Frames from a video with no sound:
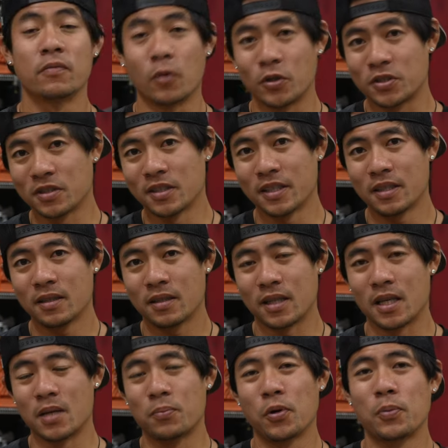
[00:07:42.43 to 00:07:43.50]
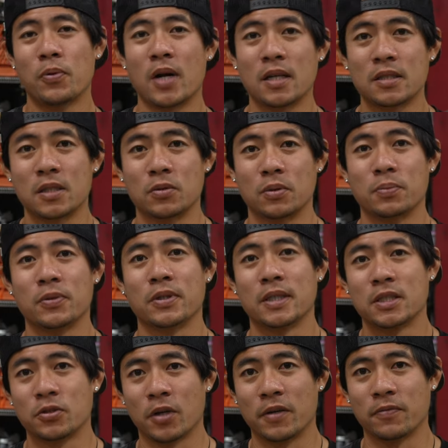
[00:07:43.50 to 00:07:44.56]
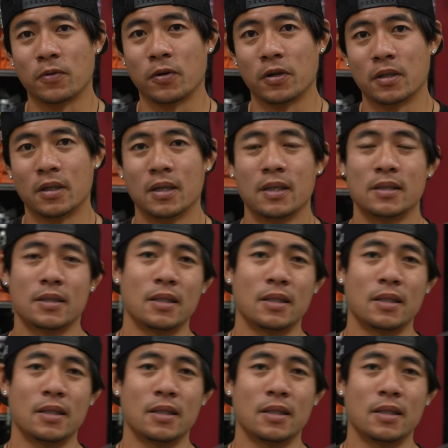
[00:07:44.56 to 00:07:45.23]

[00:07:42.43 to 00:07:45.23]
Fortunately, the import process was pretty straightforward